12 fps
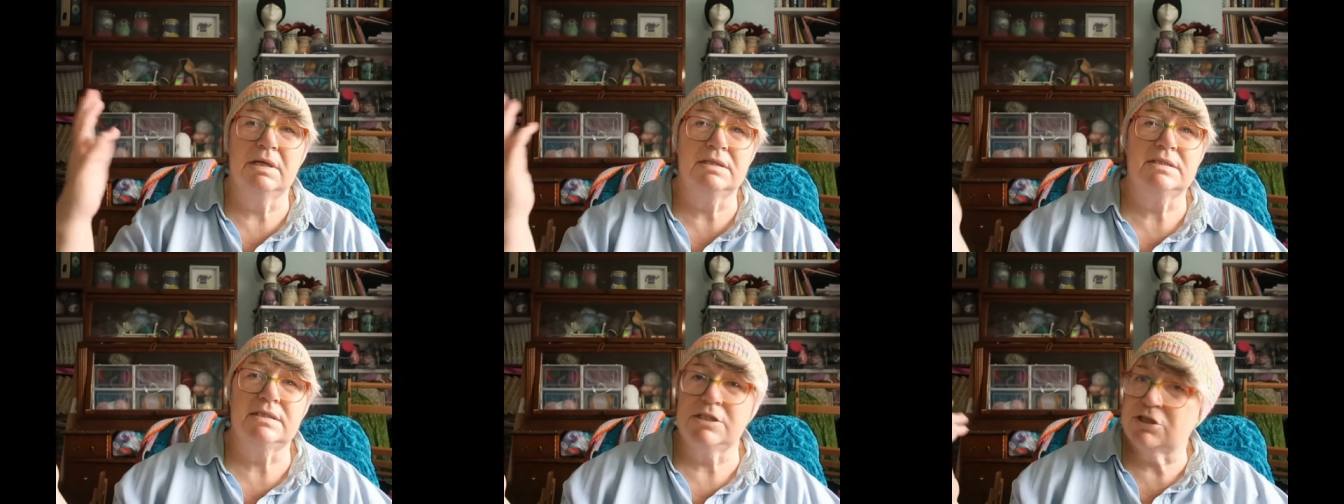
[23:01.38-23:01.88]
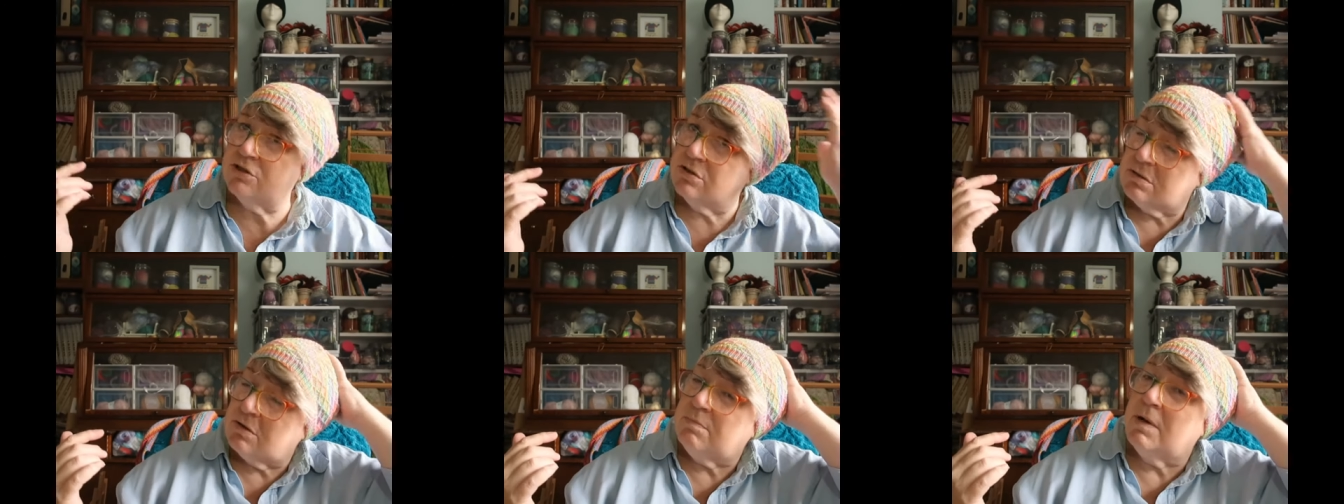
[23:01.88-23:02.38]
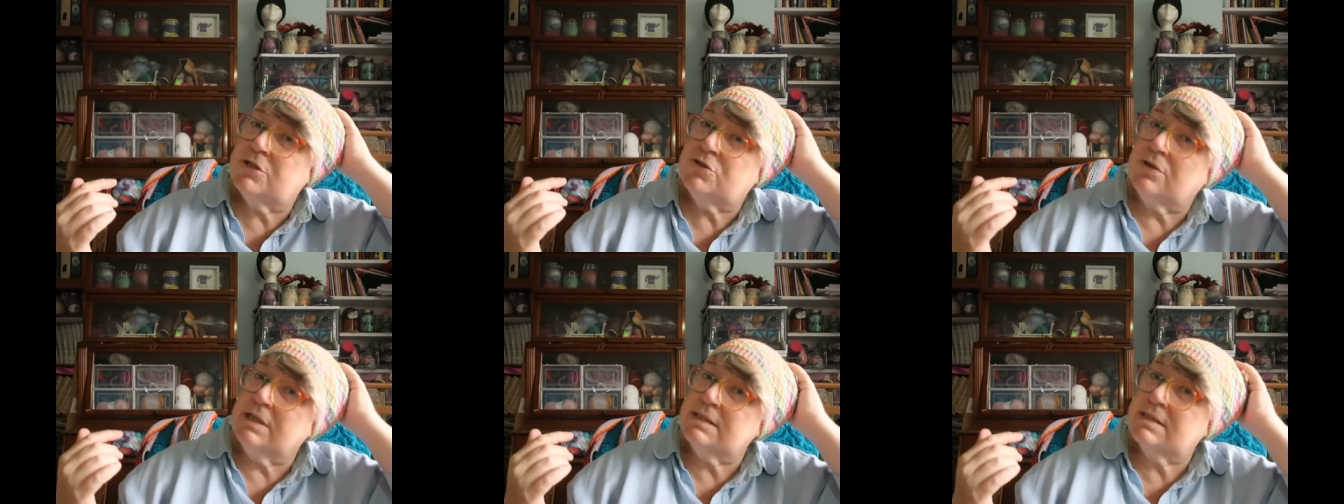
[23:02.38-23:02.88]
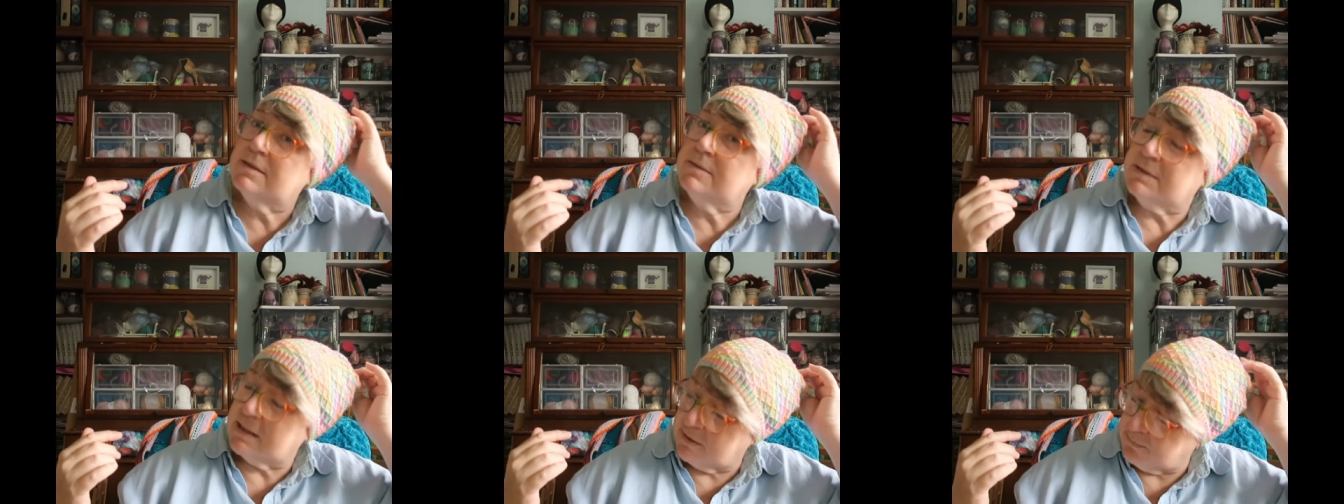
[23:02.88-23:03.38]
a stitch of my choice.
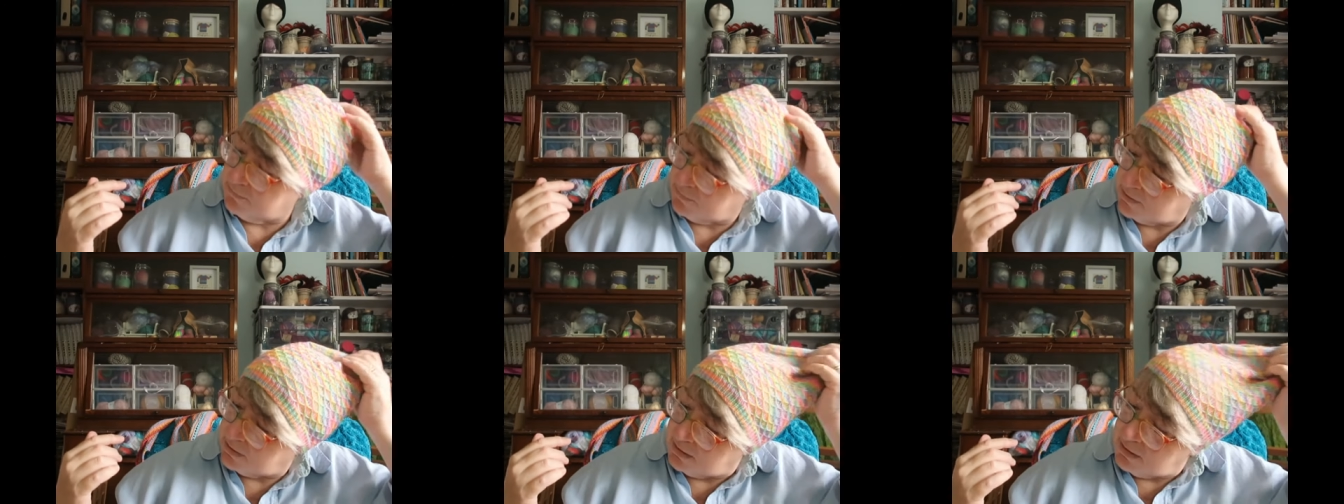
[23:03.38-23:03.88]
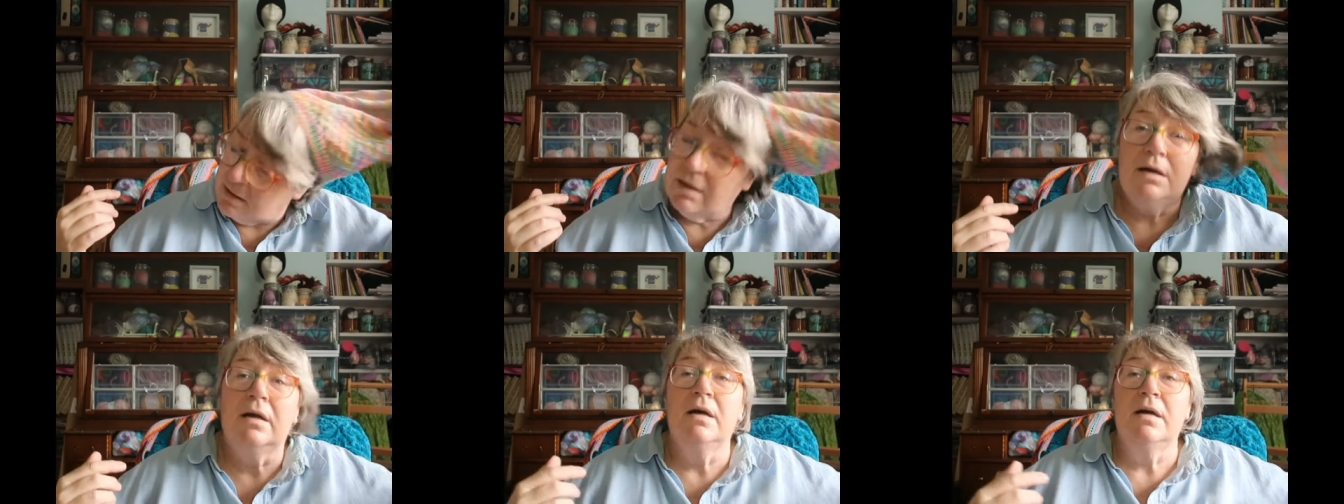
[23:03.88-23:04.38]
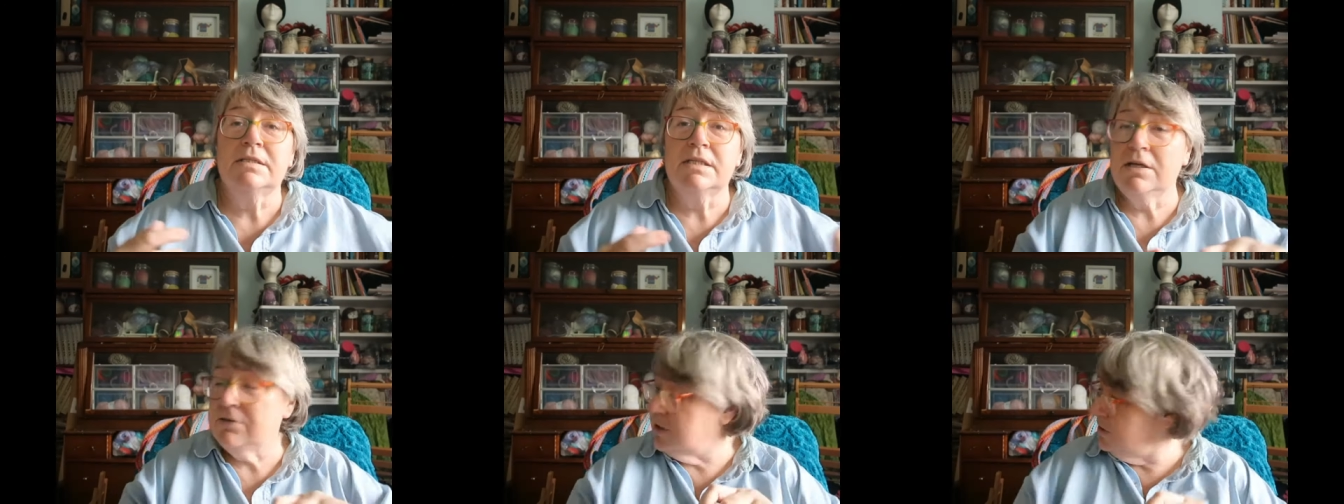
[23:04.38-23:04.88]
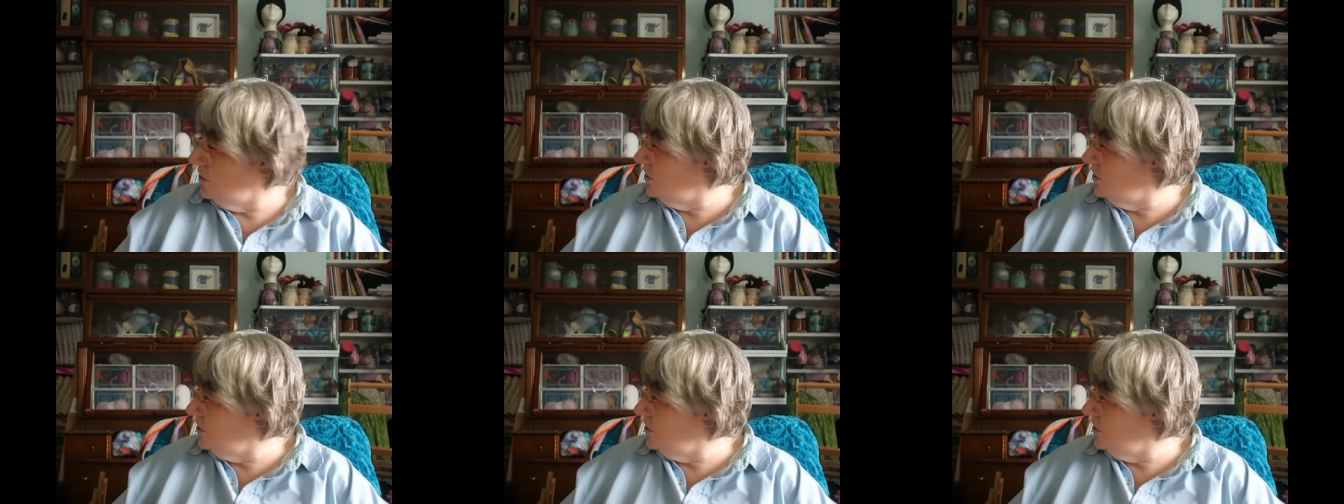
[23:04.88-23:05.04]
So those are